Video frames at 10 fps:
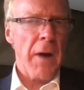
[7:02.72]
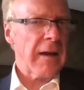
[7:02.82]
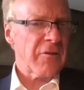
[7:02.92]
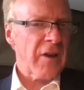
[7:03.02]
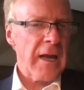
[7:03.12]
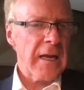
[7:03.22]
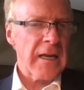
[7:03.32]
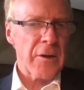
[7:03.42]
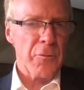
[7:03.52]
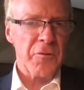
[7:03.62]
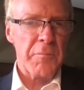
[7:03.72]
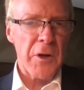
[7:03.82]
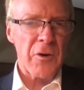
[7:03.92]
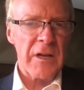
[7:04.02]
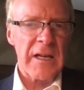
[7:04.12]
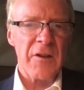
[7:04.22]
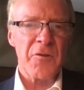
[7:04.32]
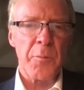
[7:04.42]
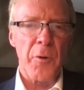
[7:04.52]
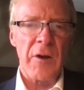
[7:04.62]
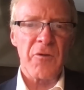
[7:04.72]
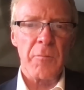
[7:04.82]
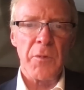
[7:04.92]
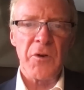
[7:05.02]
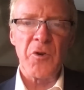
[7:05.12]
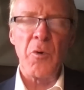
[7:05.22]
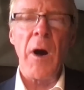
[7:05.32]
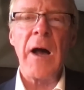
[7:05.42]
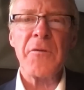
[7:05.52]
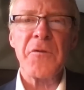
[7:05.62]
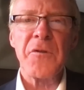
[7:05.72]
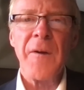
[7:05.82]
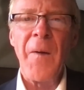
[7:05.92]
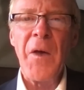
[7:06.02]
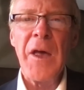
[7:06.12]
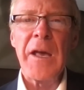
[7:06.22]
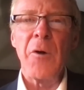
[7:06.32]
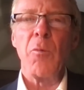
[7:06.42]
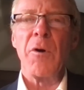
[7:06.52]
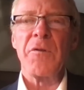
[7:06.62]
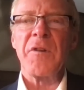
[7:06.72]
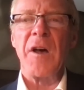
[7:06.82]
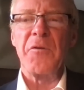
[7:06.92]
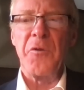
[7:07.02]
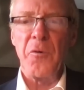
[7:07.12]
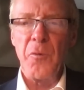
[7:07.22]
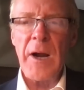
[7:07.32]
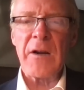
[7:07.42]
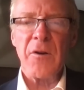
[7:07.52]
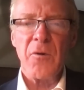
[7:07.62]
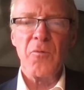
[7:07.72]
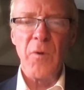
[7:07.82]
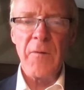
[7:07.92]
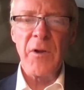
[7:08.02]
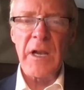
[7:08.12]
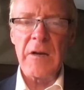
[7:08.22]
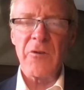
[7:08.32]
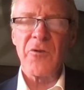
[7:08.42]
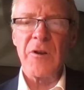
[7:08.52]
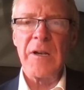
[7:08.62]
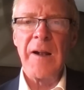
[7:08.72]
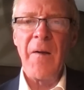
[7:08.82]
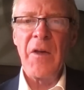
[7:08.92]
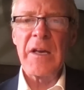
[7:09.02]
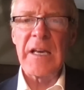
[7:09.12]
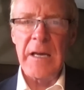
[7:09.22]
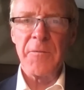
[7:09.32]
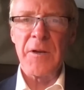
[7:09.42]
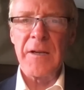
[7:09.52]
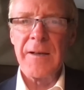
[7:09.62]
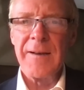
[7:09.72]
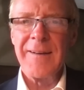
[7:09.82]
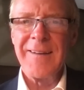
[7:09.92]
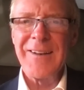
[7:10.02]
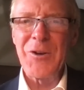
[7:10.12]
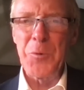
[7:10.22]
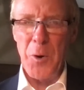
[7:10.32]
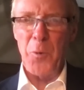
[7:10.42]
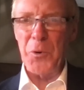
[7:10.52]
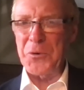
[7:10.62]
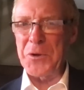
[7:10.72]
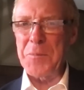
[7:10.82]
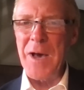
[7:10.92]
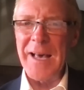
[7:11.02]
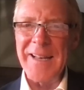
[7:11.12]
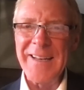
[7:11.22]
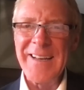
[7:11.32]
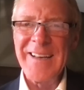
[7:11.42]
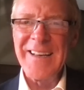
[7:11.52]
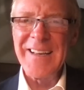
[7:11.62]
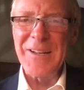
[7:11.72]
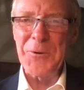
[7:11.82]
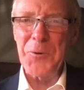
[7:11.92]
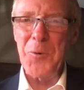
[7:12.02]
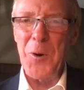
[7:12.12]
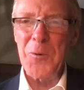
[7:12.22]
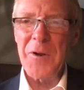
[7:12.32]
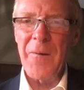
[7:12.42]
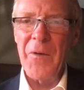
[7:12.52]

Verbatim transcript: might say it was merely inspiration, but to us, it was a direct revelation given to a worthy man. End of quote.